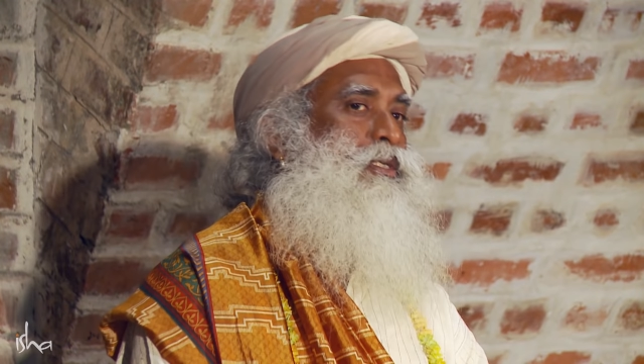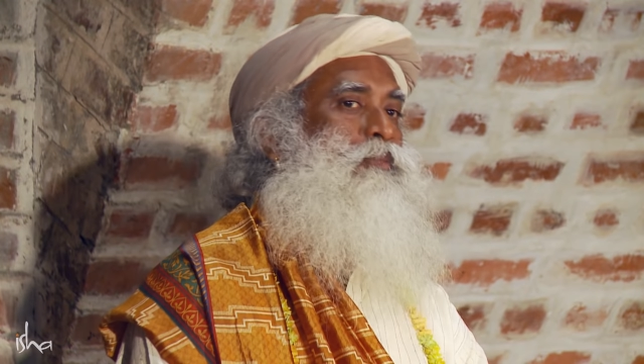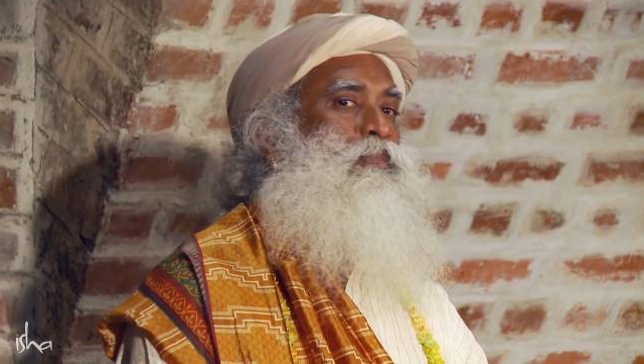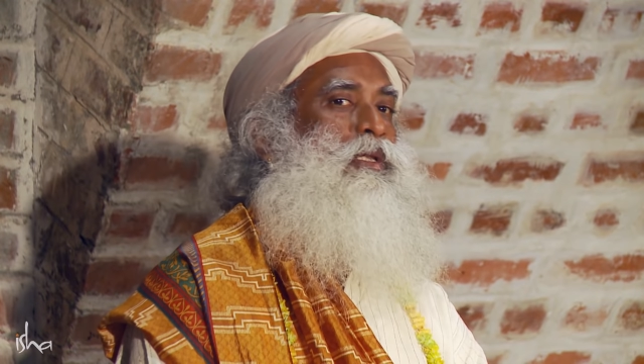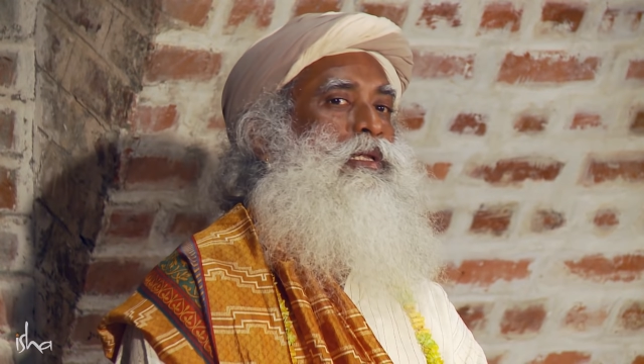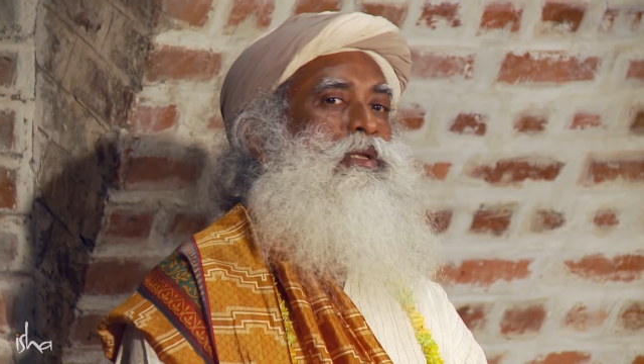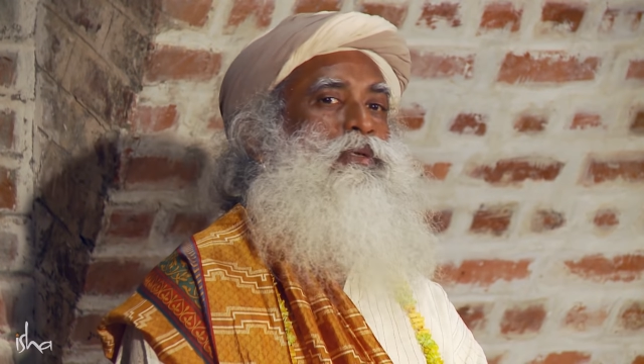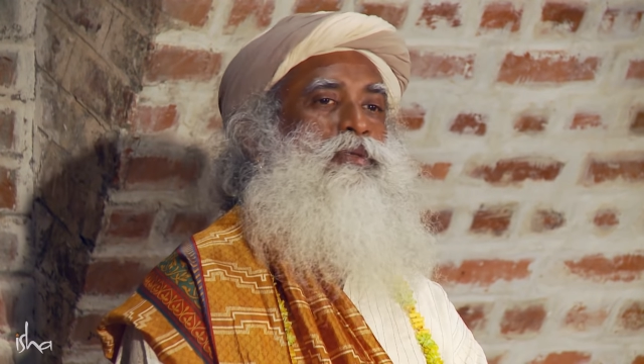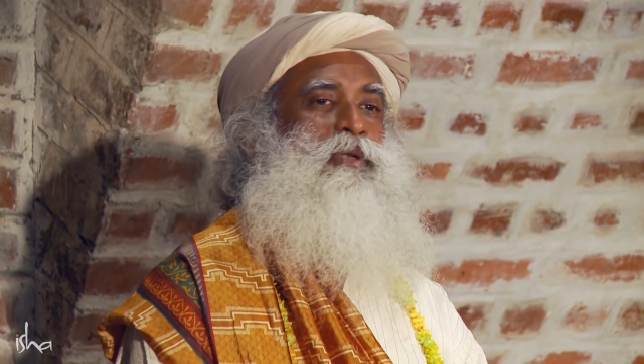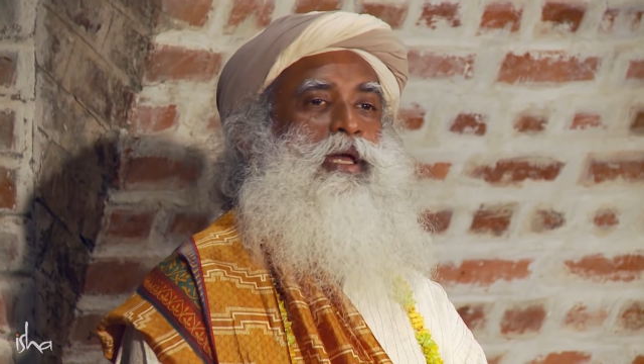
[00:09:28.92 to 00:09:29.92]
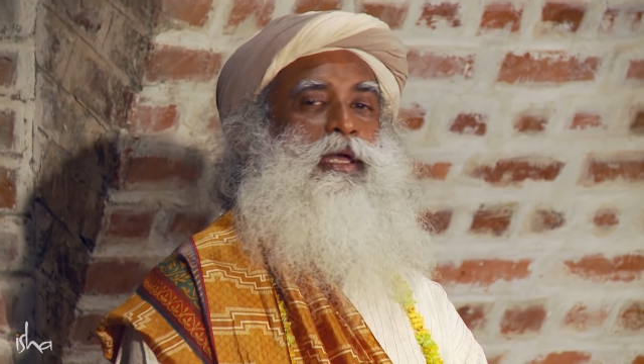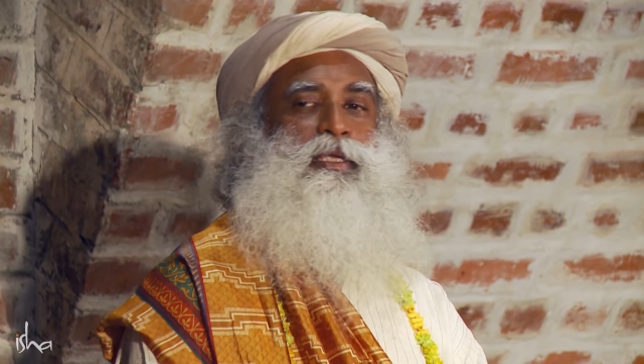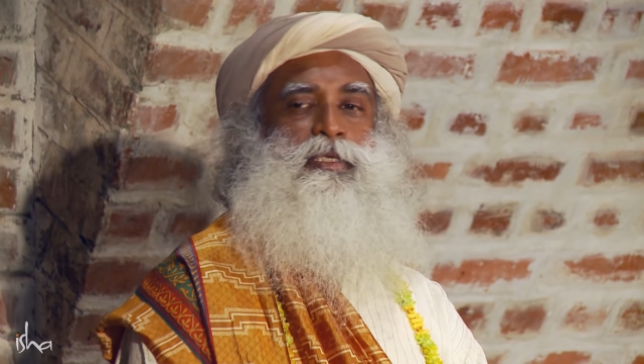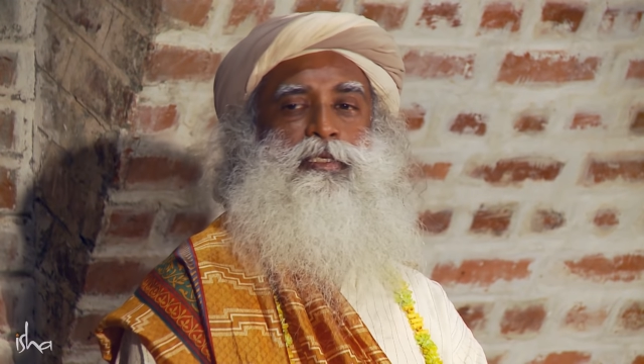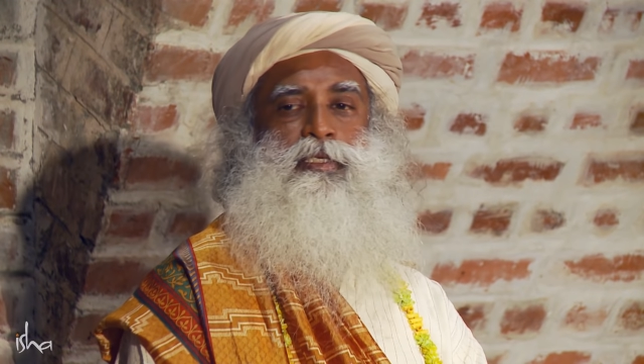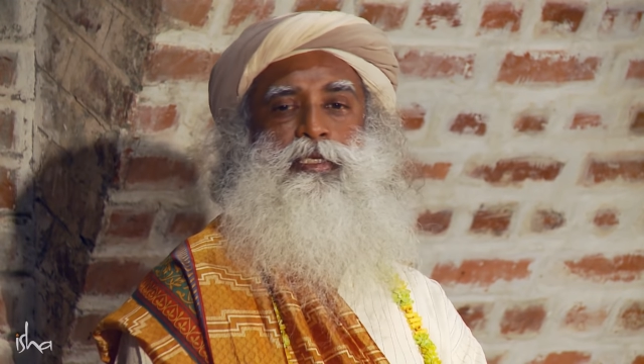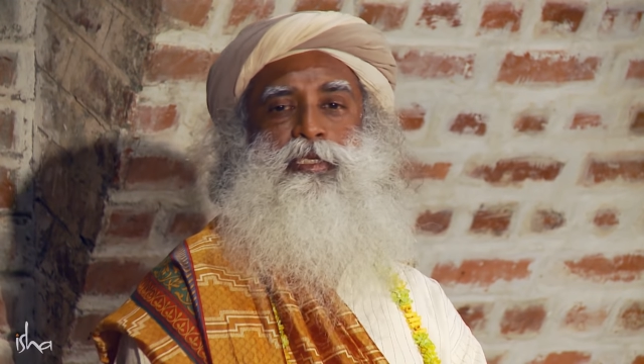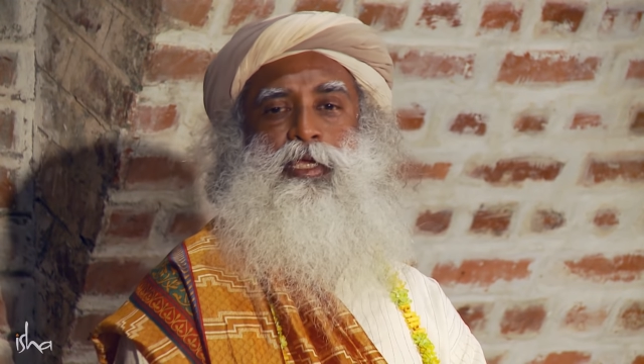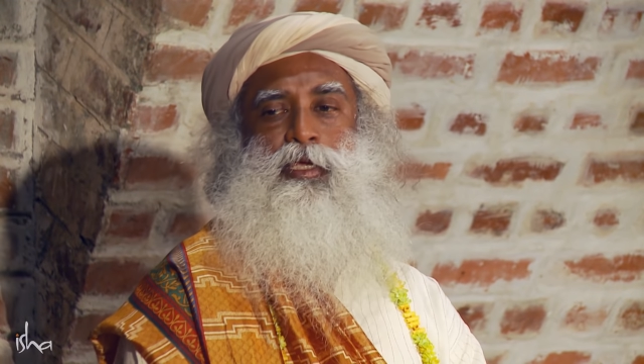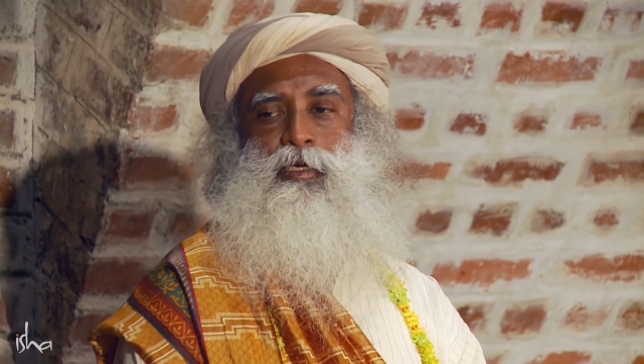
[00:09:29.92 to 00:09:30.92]
simply close your eyes and
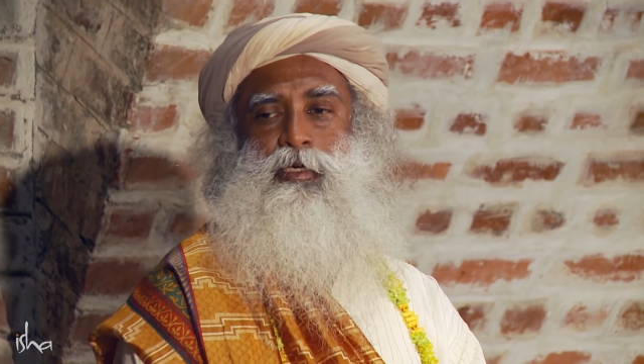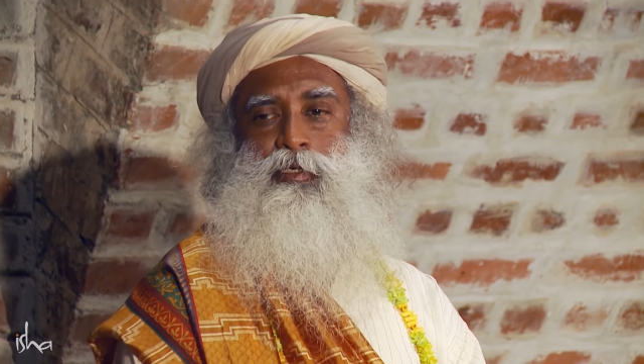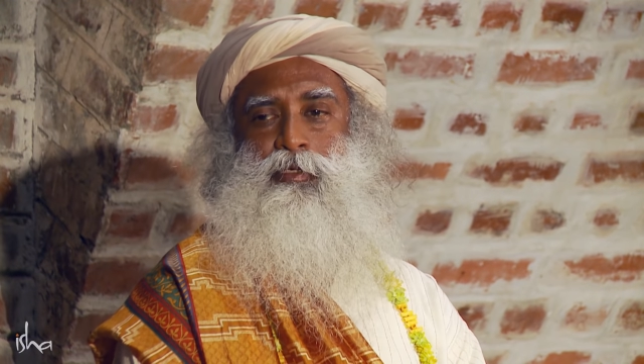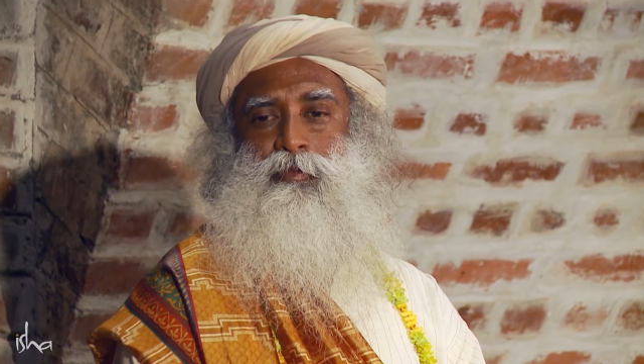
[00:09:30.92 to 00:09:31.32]
sit here